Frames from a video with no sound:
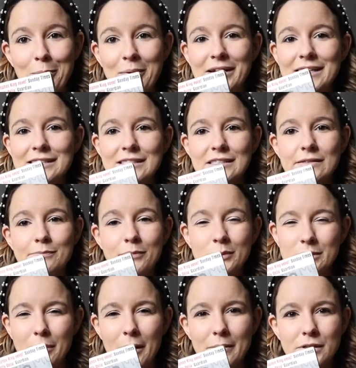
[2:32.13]
but it was
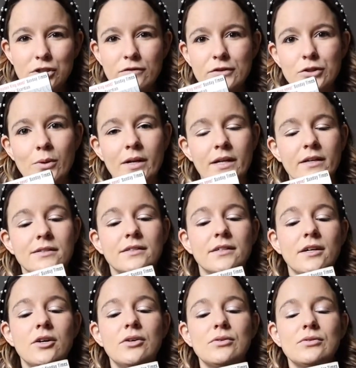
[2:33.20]
published over 20 years
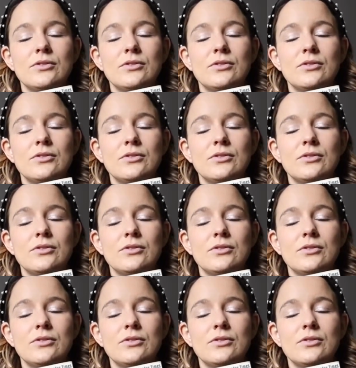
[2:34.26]
ago,